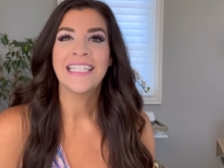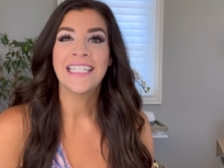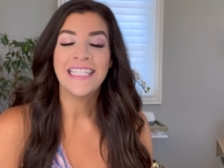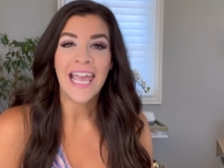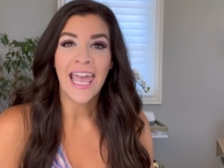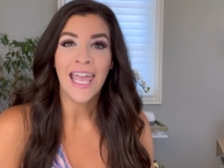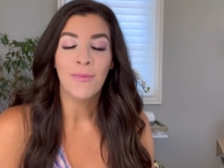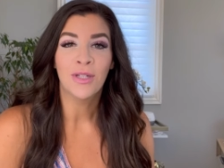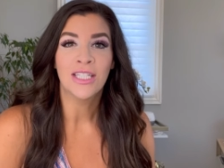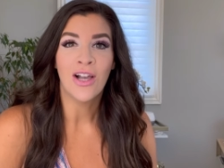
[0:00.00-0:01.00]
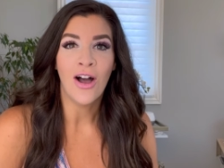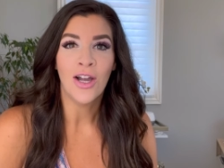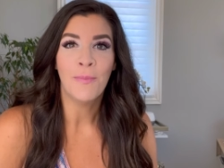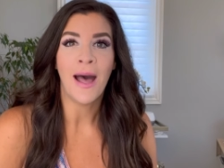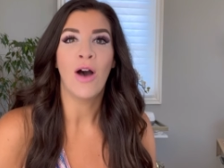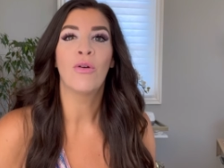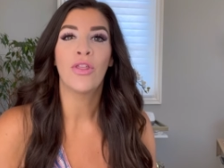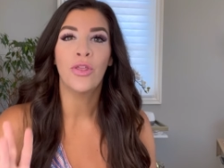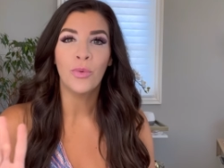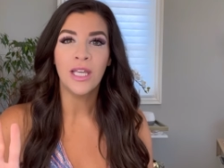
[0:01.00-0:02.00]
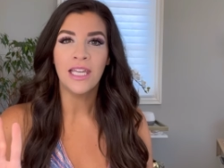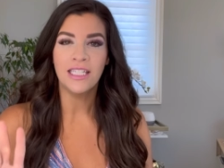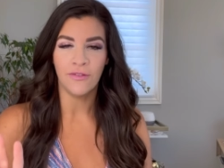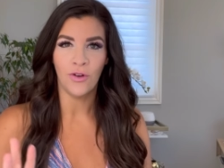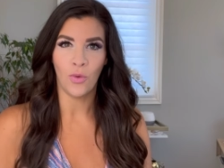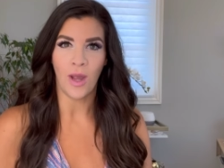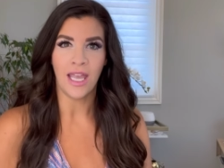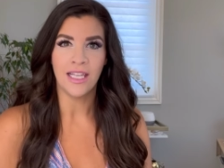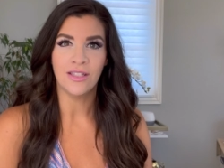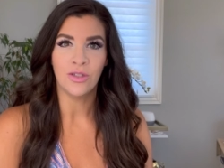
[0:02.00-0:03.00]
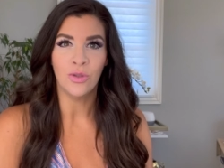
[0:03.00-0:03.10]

Today, I'm going to talk about 3 different ways